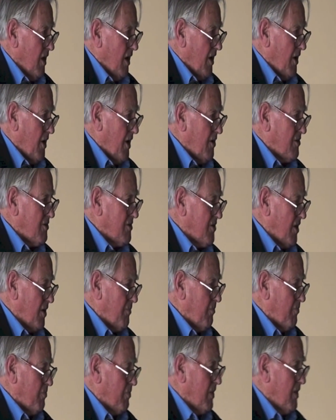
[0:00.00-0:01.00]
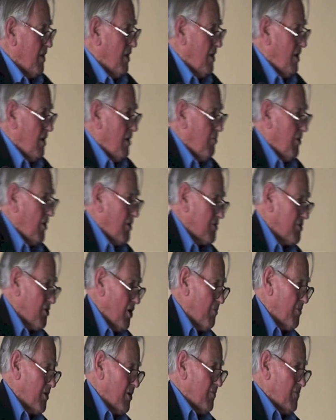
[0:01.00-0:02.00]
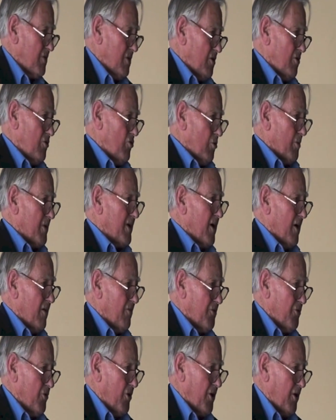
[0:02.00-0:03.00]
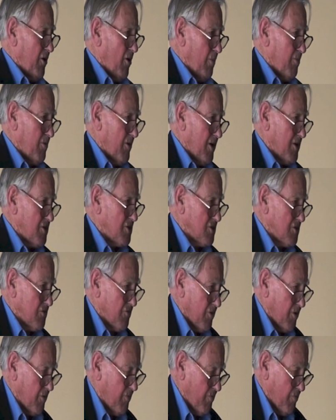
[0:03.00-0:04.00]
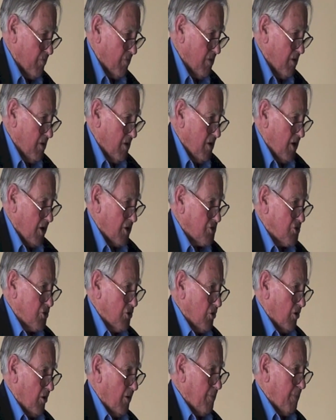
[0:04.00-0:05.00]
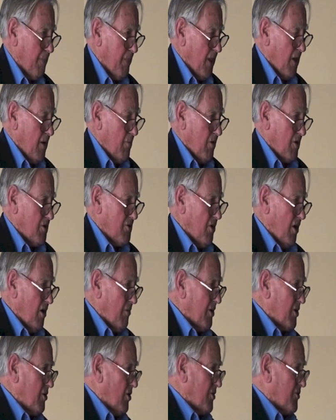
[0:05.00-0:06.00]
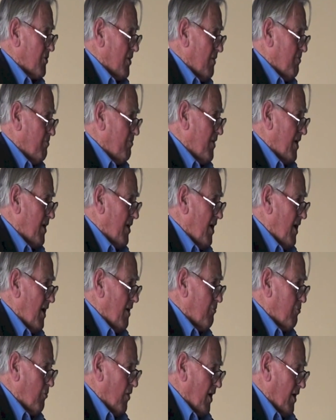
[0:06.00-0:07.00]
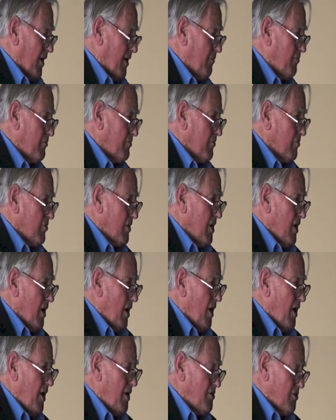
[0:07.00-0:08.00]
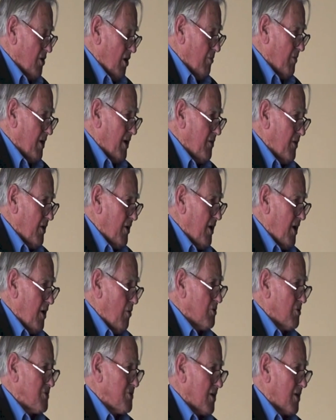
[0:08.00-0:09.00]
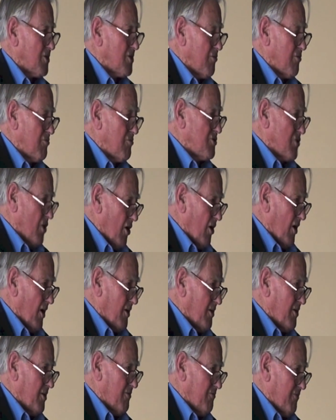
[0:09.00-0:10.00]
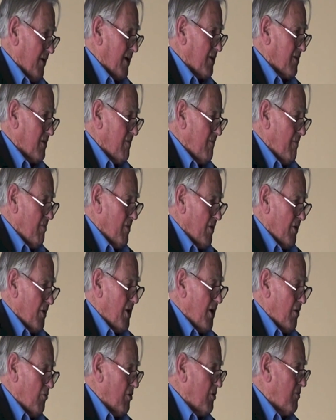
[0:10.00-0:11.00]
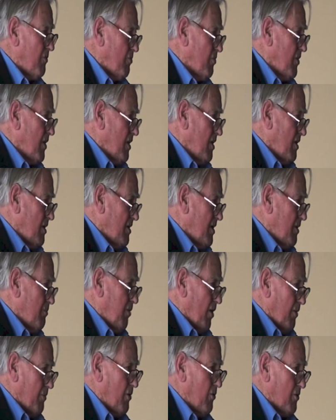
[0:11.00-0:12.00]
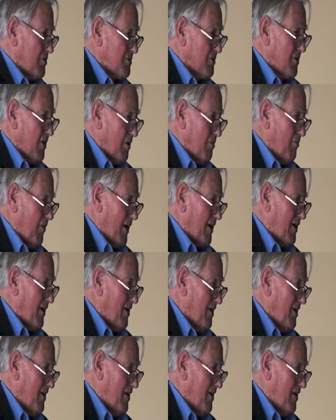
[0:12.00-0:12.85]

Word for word: And he said, by the time we, you normally go 30 operations for a tour, by the time he got to, about halfway, he told me that he was actually resigned to the fact that he would, he probably wasn't going to make,